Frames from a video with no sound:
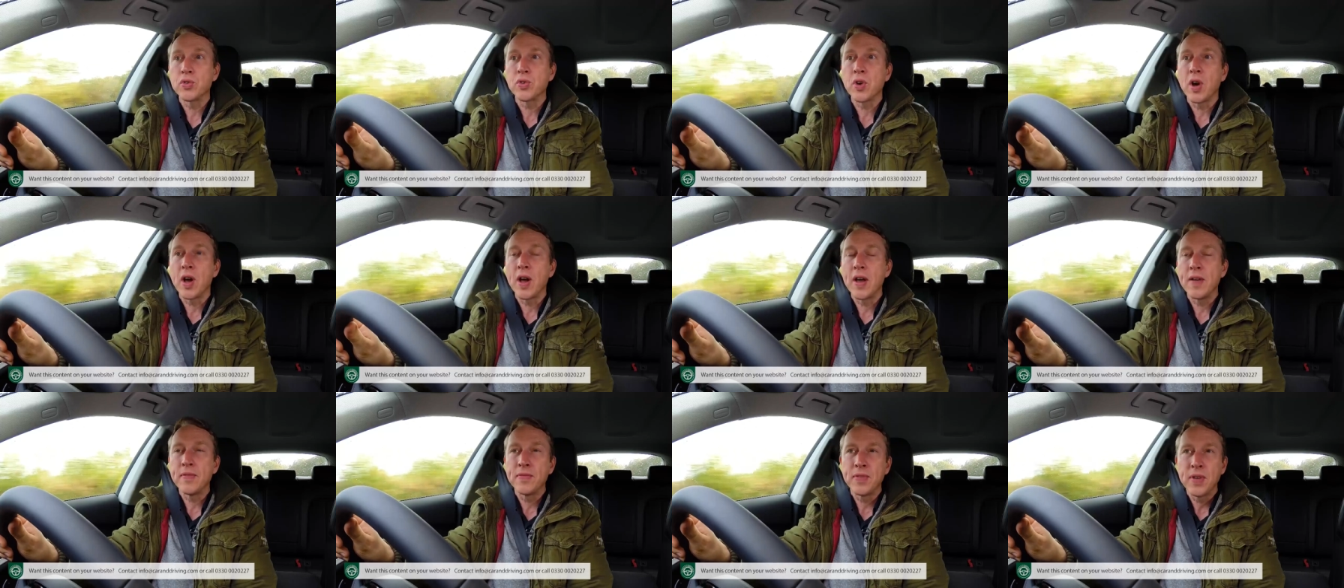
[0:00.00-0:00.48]

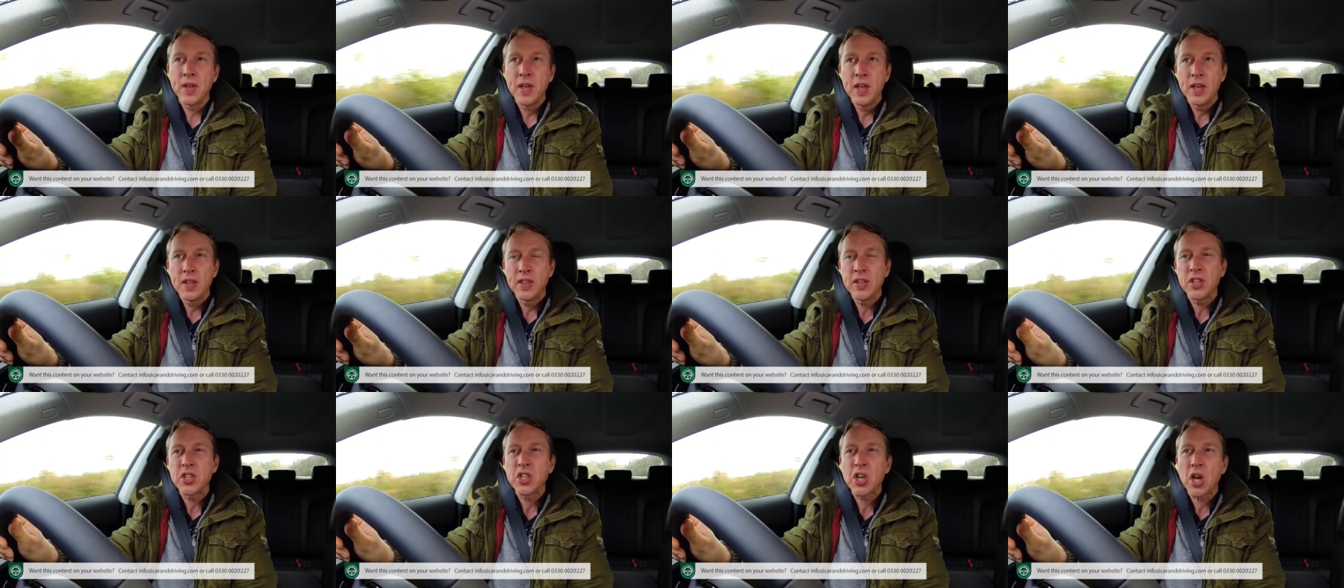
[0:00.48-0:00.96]
drive,
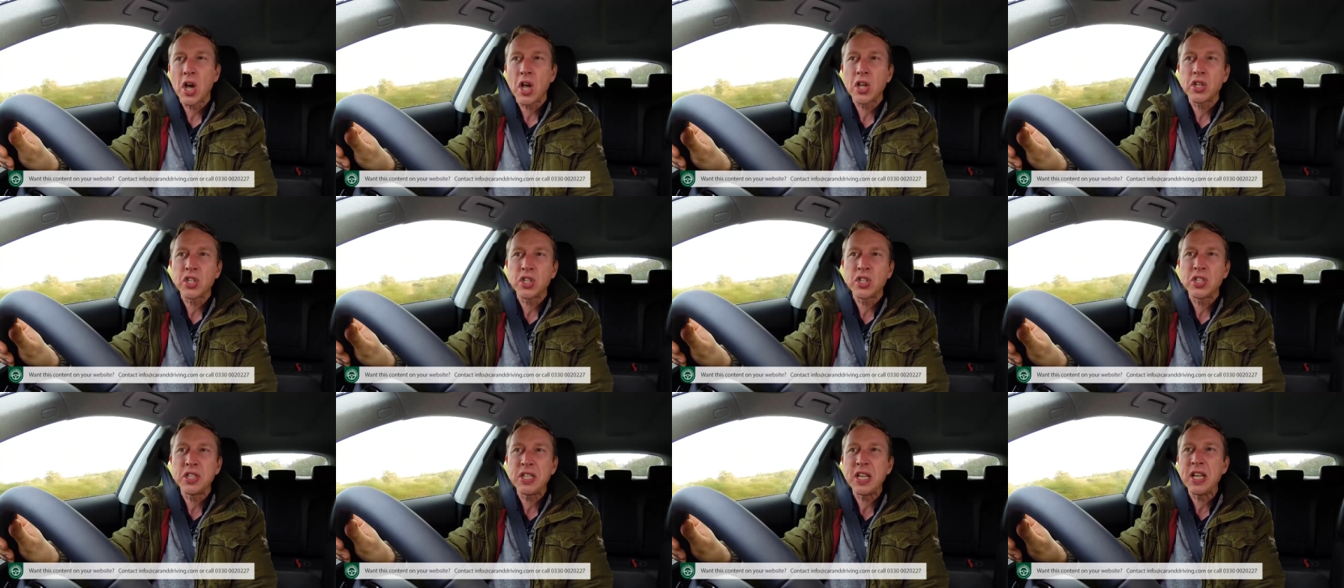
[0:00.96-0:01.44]
this car
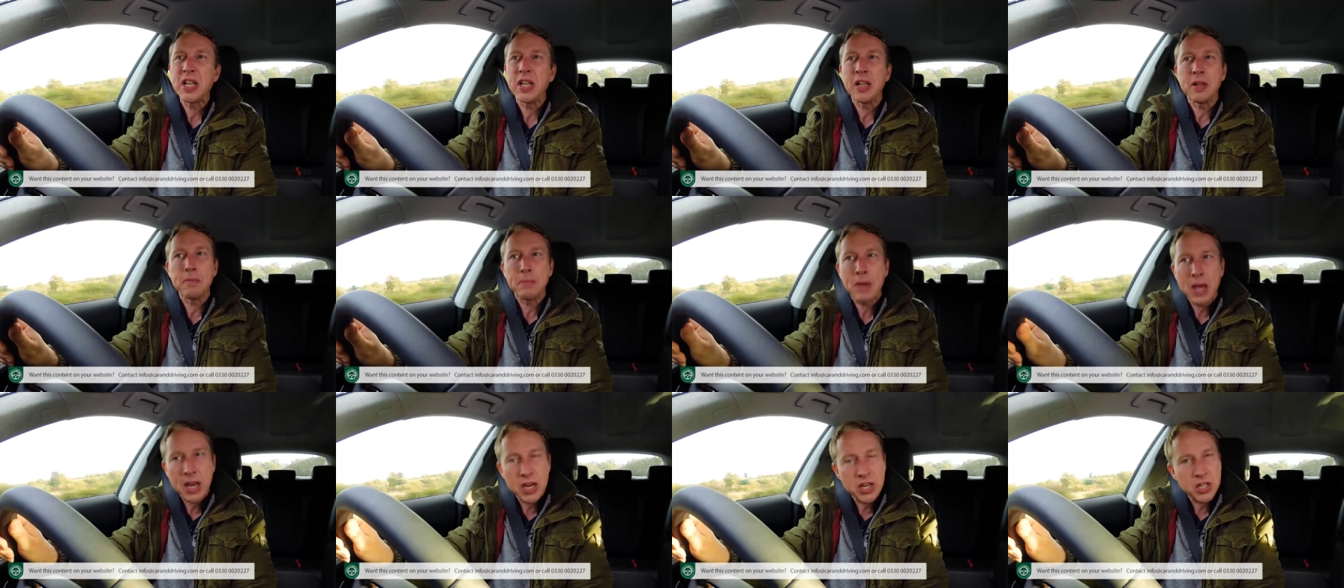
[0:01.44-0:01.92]

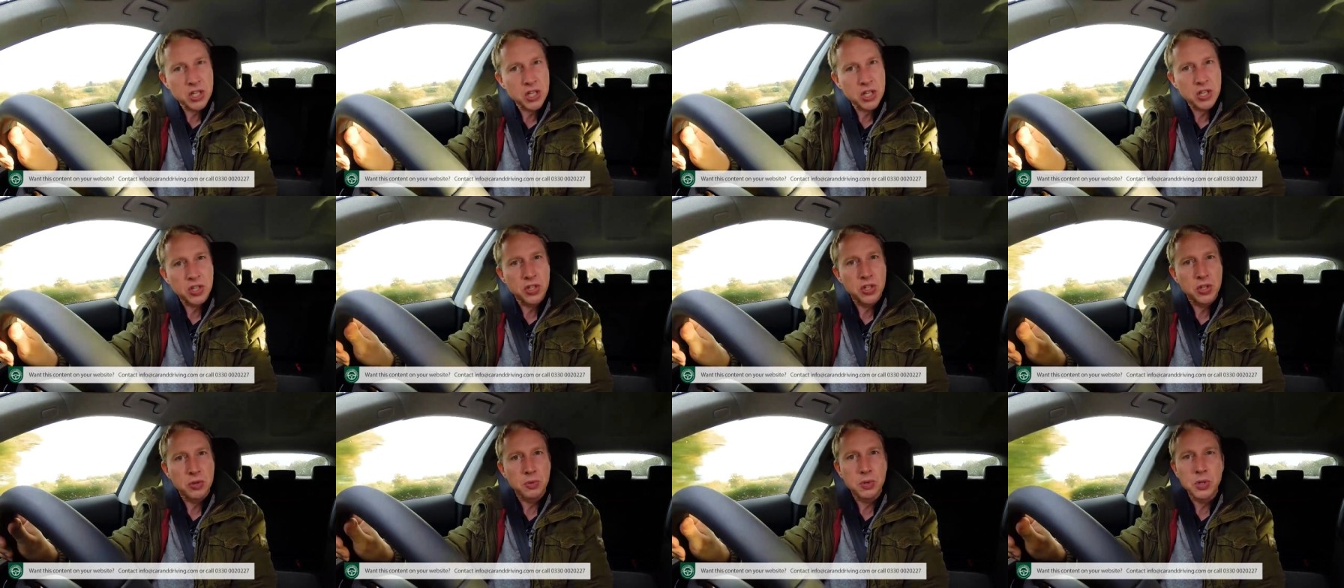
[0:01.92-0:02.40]
still
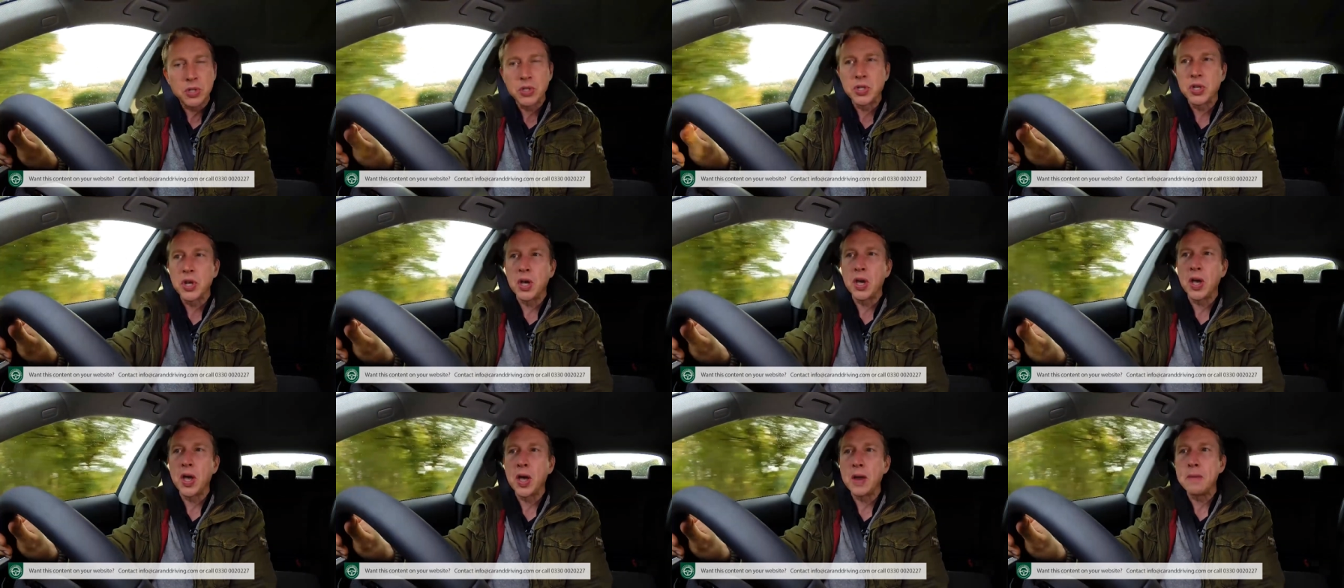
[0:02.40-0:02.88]
manages to
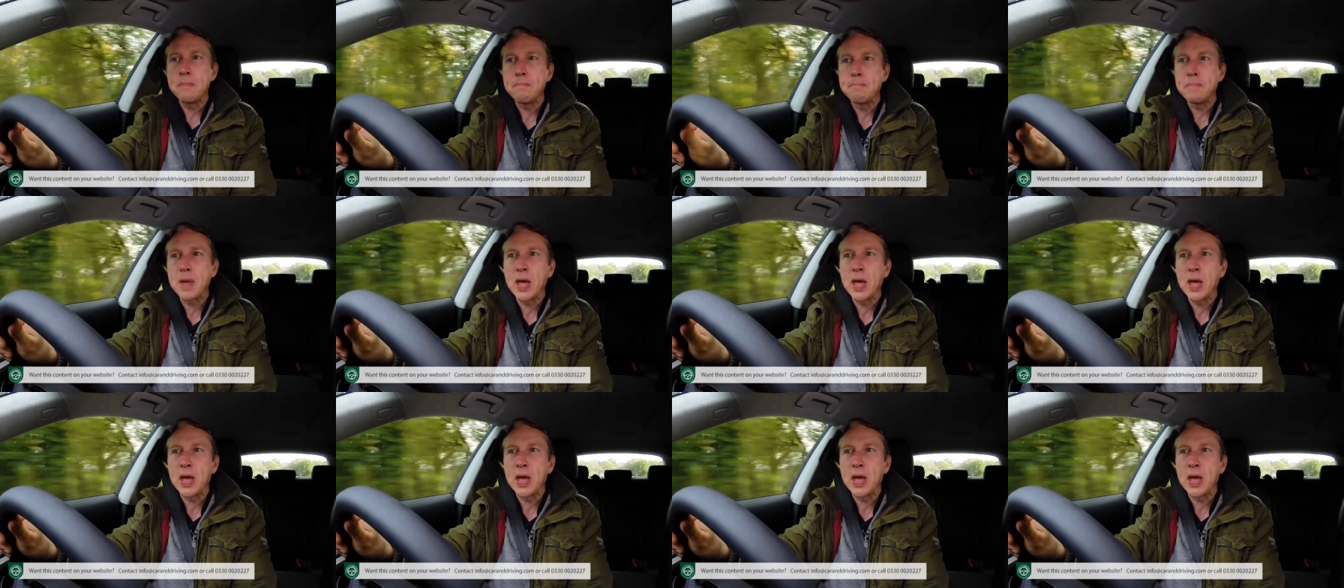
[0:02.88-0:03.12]
return